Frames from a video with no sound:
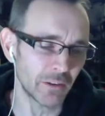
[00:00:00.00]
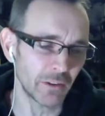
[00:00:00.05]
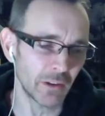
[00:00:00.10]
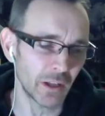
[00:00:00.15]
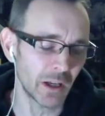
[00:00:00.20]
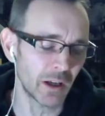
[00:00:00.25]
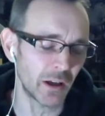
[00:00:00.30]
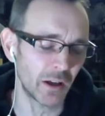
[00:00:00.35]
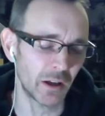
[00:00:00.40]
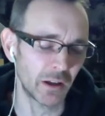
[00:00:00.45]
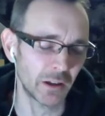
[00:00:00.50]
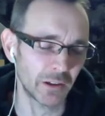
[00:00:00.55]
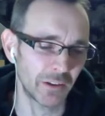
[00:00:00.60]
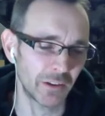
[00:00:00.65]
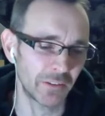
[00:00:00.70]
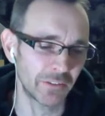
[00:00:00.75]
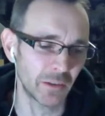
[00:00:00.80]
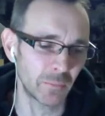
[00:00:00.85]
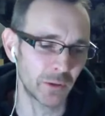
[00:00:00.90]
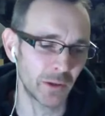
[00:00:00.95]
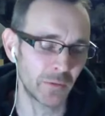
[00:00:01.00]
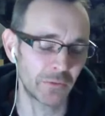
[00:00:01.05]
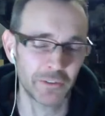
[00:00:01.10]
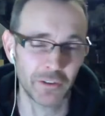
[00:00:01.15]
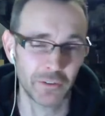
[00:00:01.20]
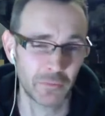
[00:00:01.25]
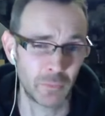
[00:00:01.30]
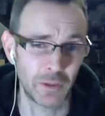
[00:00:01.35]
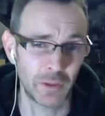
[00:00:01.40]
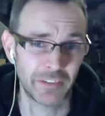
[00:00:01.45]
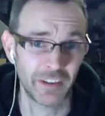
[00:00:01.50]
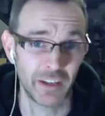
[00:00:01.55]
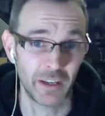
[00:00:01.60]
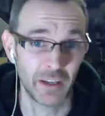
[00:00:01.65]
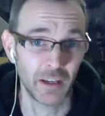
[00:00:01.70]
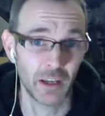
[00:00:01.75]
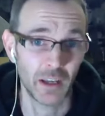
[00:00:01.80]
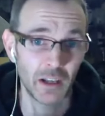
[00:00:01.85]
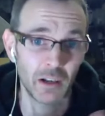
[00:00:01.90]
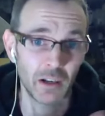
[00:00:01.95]
uh, can sometimes dismiss it.
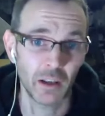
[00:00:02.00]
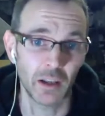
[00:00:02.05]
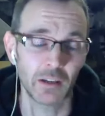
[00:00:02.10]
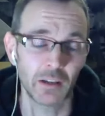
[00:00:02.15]
Like,